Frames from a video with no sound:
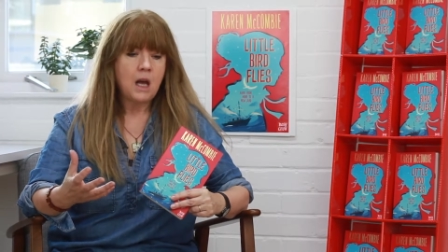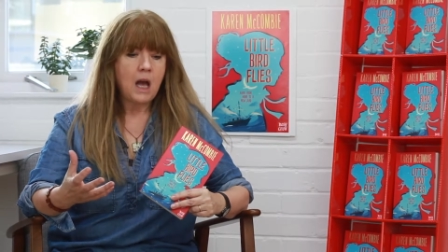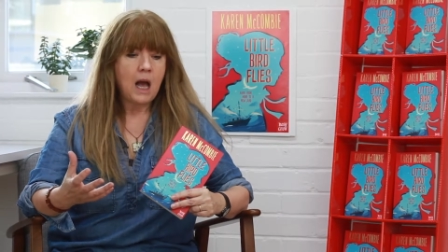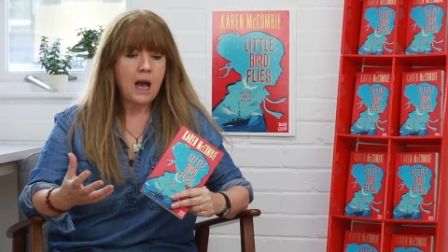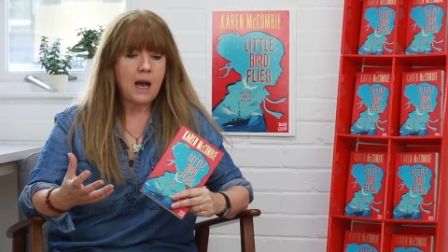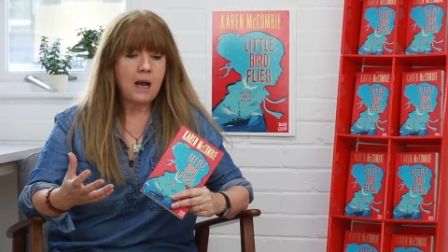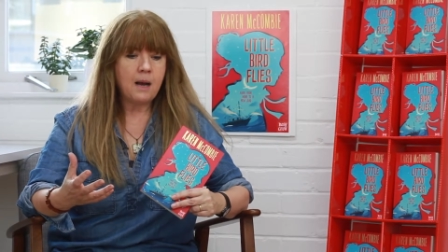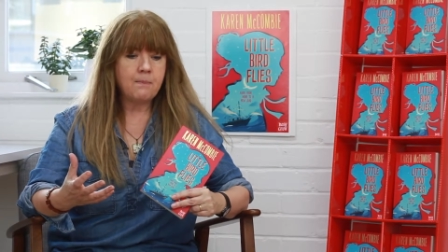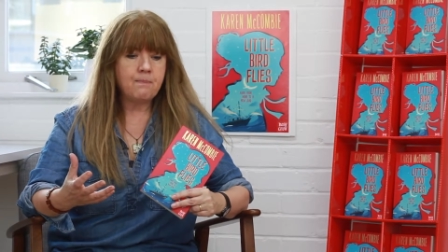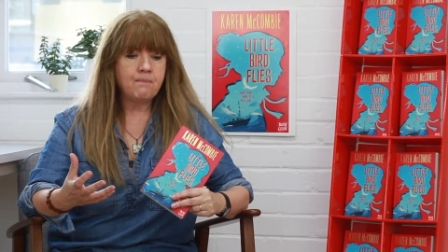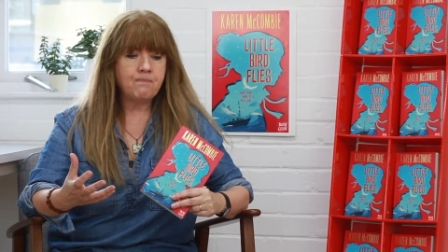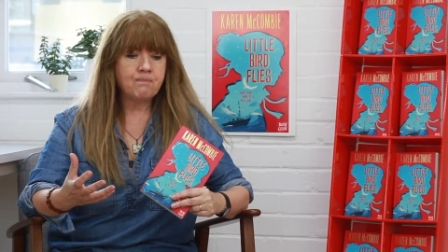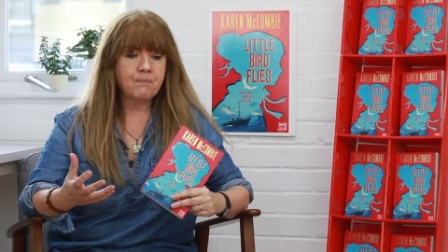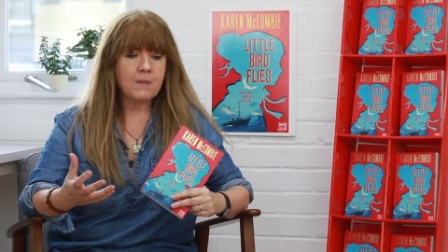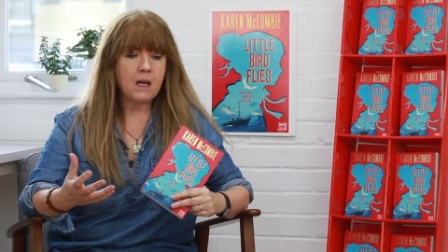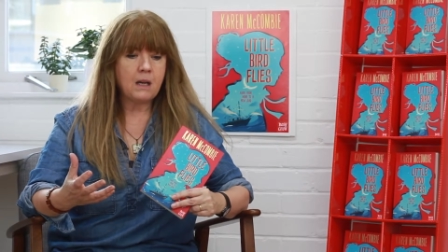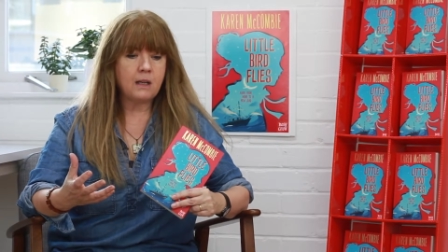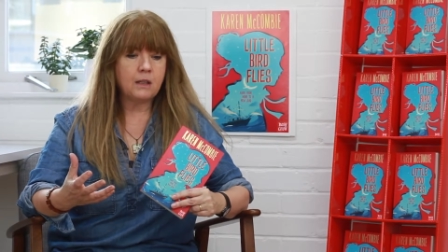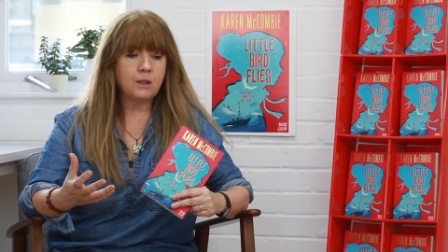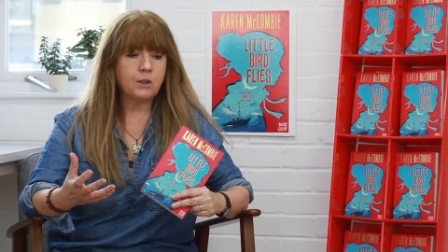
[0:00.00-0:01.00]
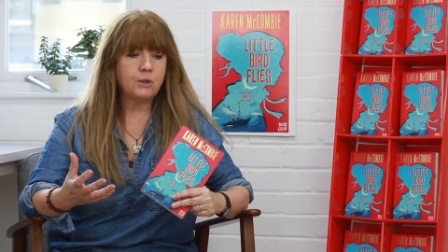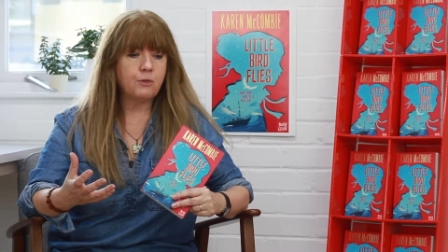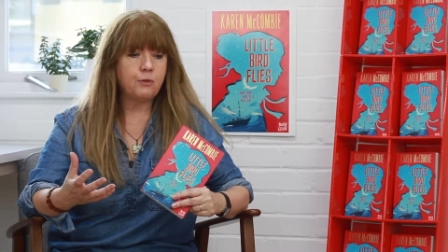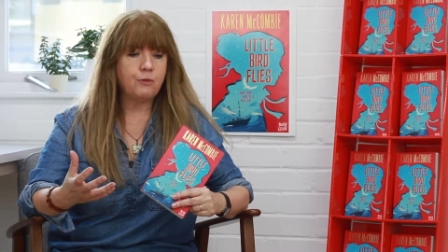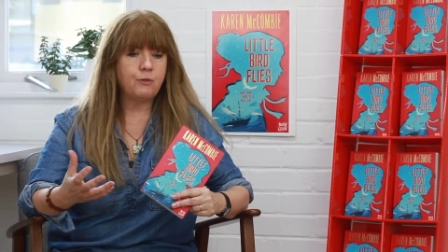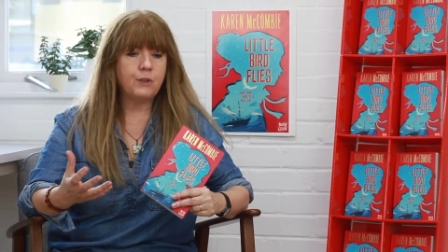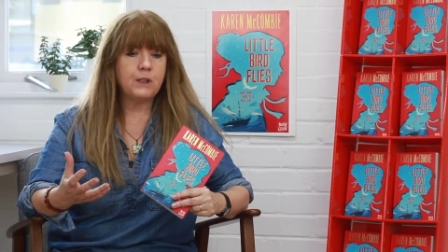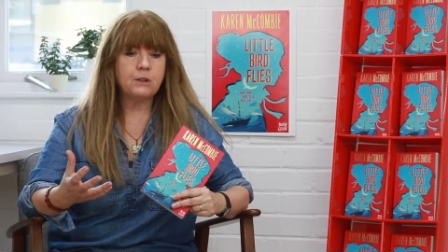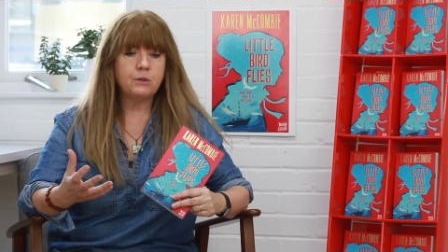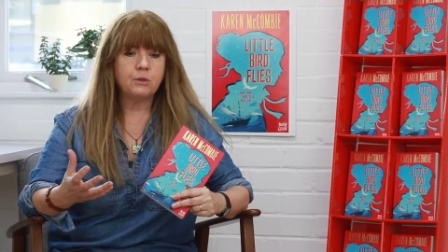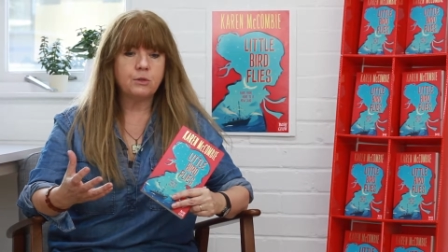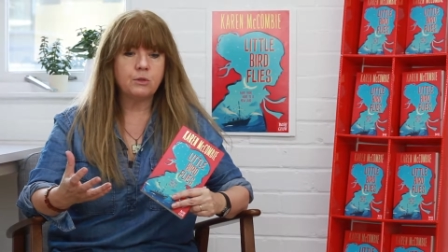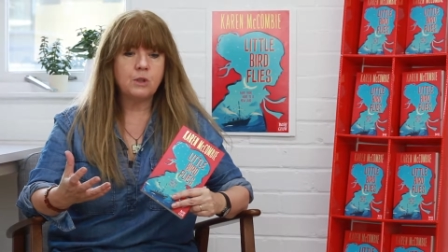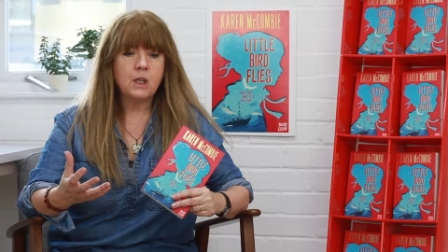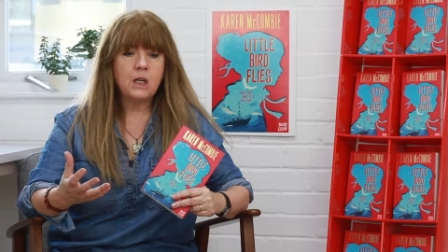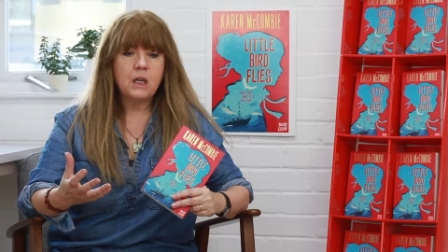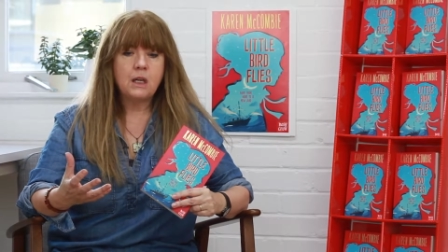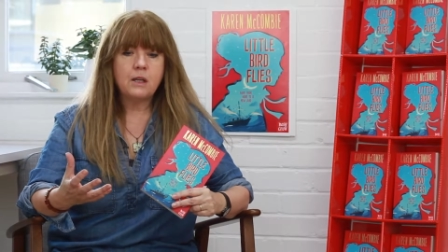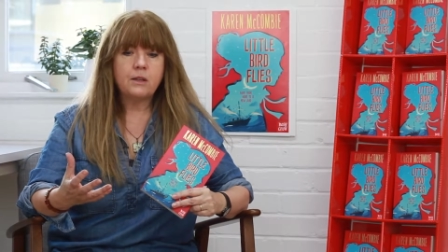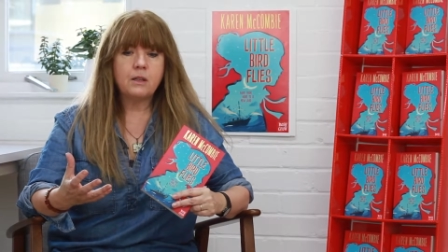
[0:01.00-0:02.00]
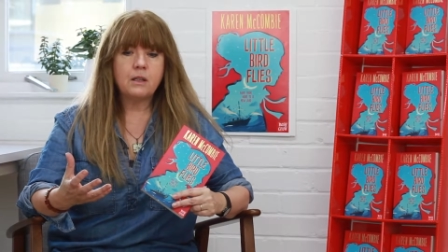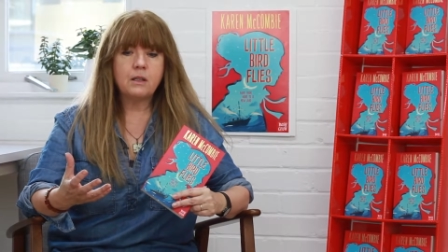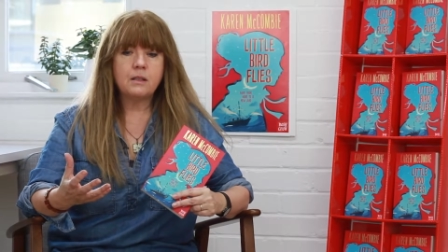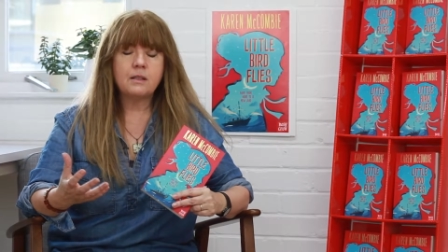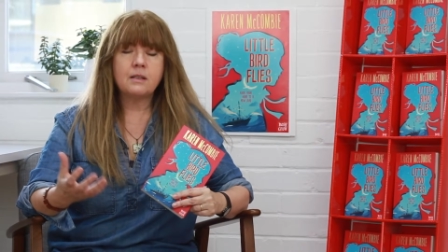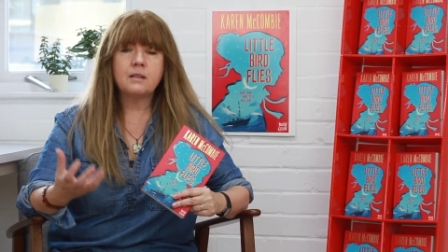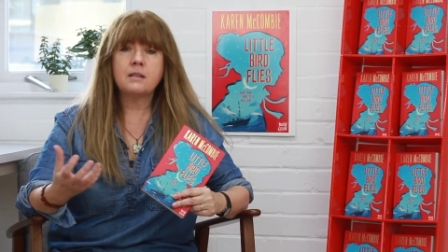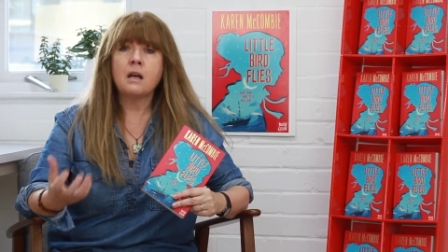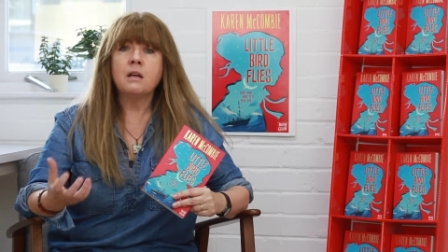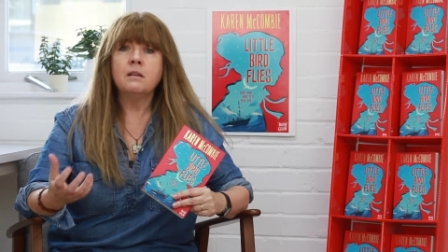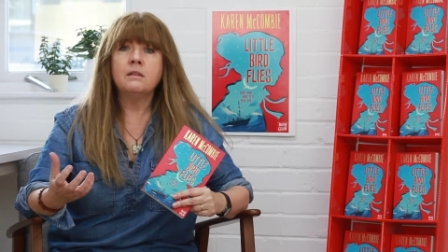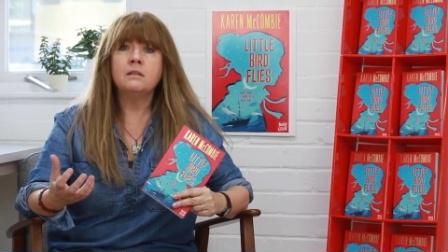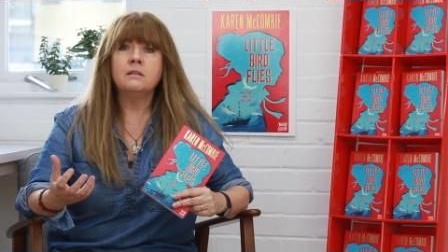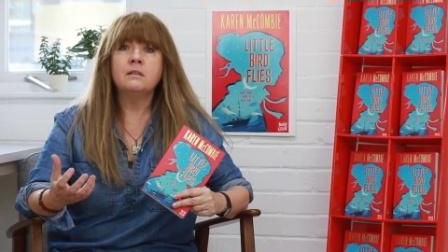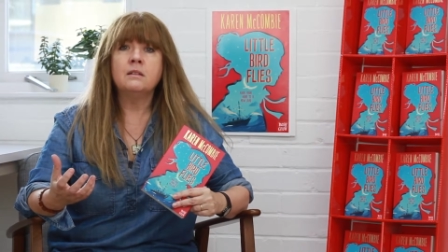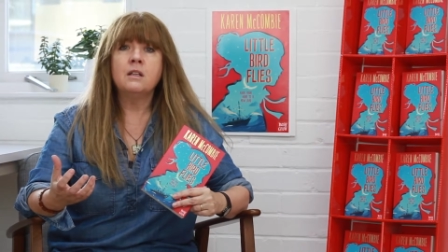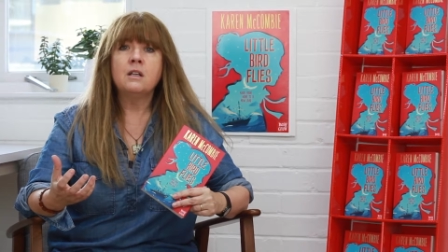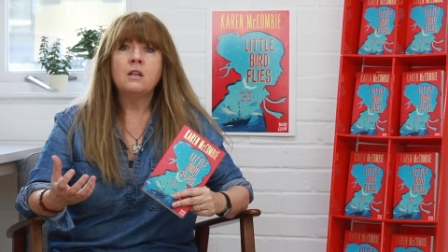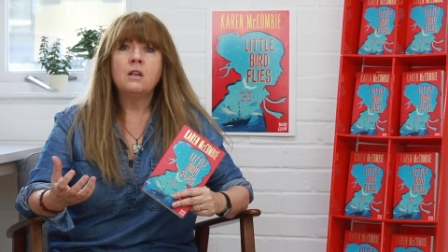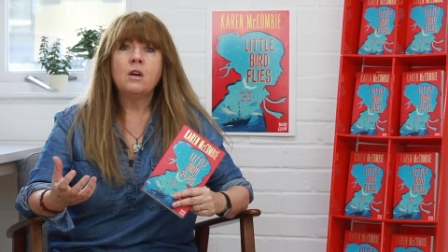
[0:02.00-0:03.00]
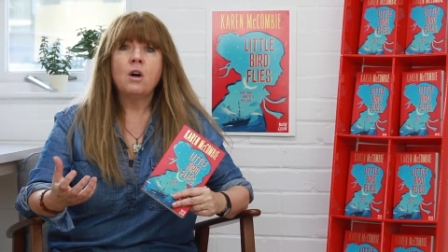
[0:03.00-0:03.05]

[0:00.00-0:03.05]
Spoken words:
I could feel the sun